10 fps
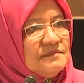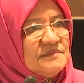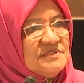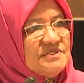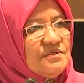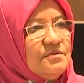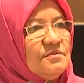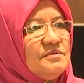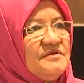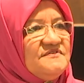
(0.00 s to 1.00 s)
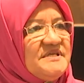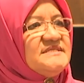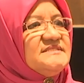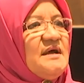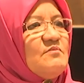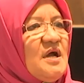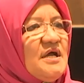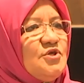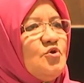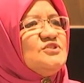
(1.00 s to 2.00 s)
So if say
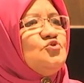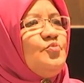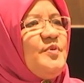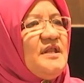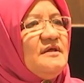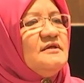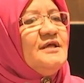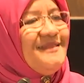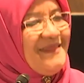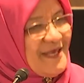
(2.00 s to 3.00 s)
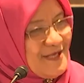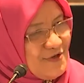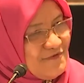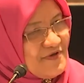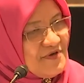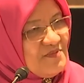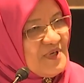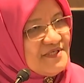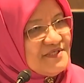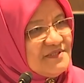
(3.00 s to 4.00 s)
you're stupid, thank you very
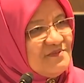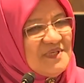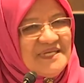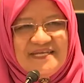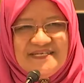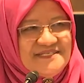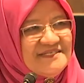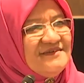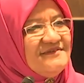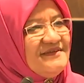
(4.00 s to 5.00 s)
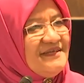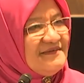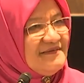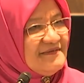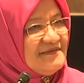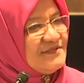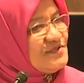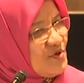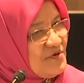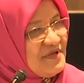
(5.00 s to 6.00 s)
much, but I disagree.
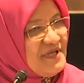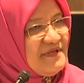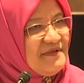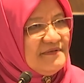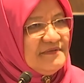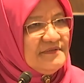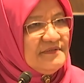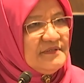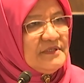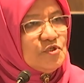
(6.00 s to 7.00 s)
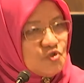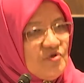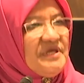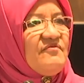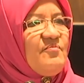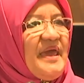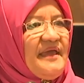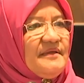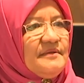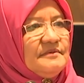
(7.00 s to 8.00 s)
Sorry. So give
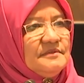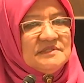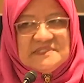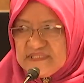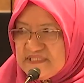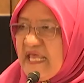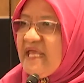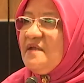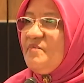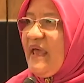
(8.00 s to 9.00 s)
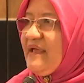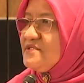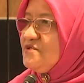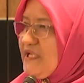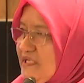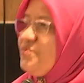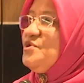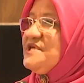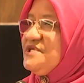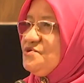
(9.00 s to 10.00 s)
back, say it back, so that they pun
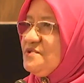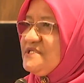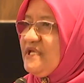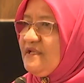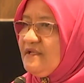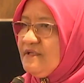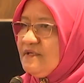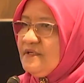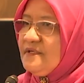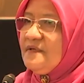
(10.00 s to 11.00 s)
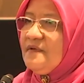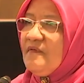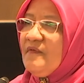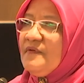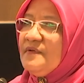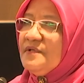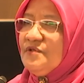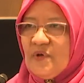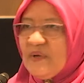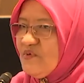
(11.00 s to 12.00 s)
terkejut sikit.
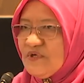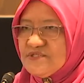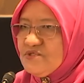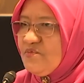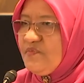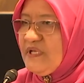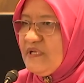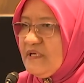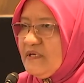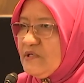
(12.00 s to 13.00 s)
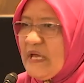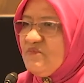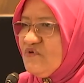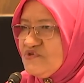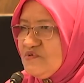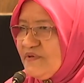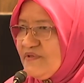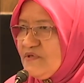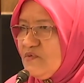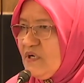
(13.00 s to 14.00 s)
No, I'm not stupid. I'm not sure
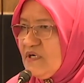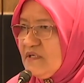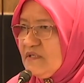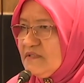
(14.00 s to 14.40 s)
whether you are.